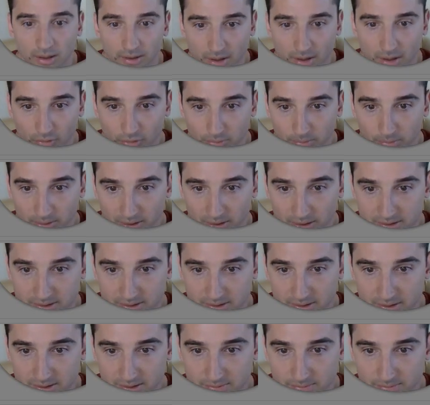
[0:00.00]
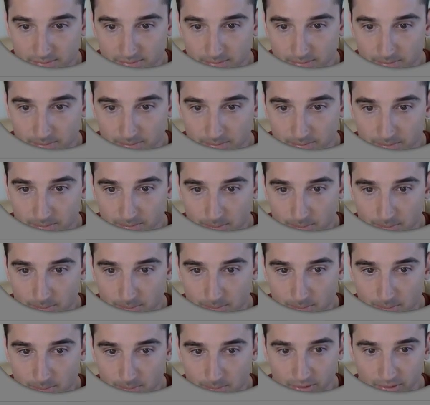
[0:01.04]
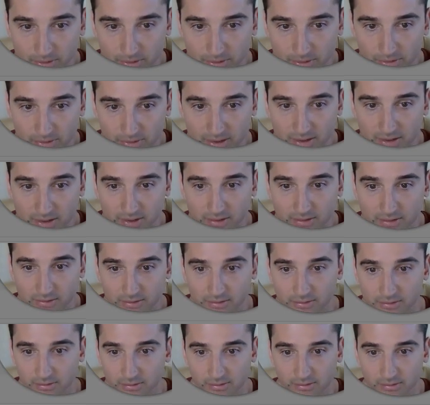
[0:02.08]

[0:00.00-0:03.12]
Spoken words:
and I'll replace this parameter right here.